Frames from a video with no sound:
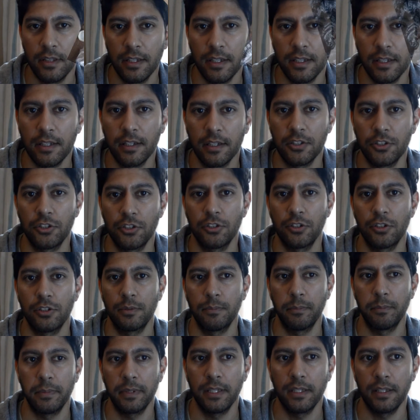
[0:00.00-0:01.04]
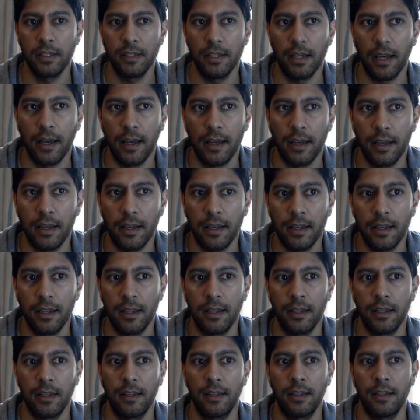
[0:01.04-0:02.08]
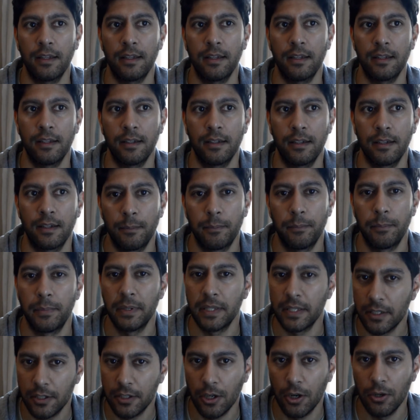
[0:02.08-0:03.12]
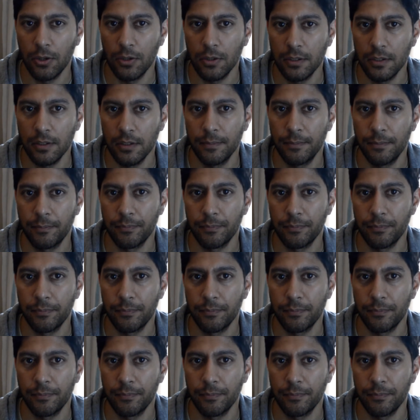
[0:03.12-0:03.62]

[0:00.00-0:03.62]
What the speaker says: think it should be a big goal,